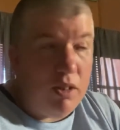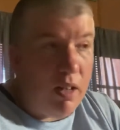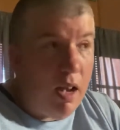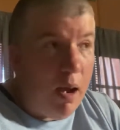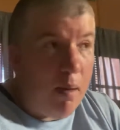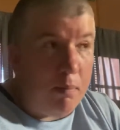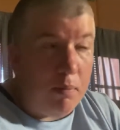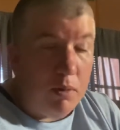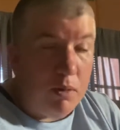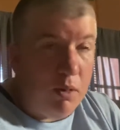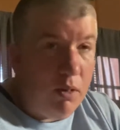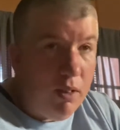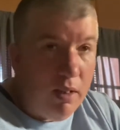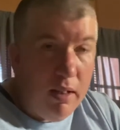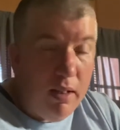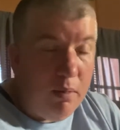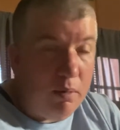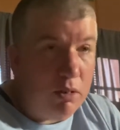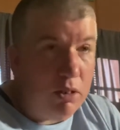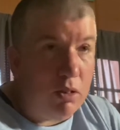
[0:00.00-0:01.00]

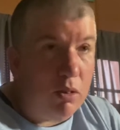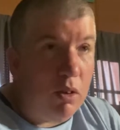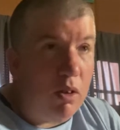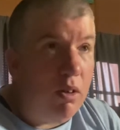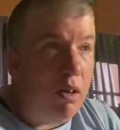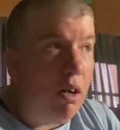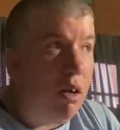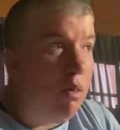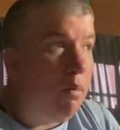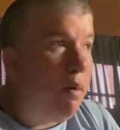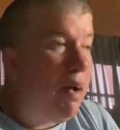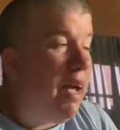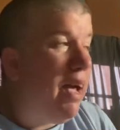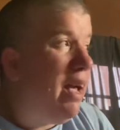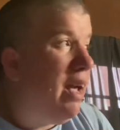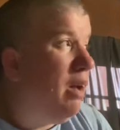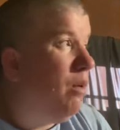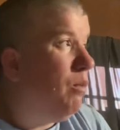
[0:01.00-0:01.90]
Opportunity was thrown our way.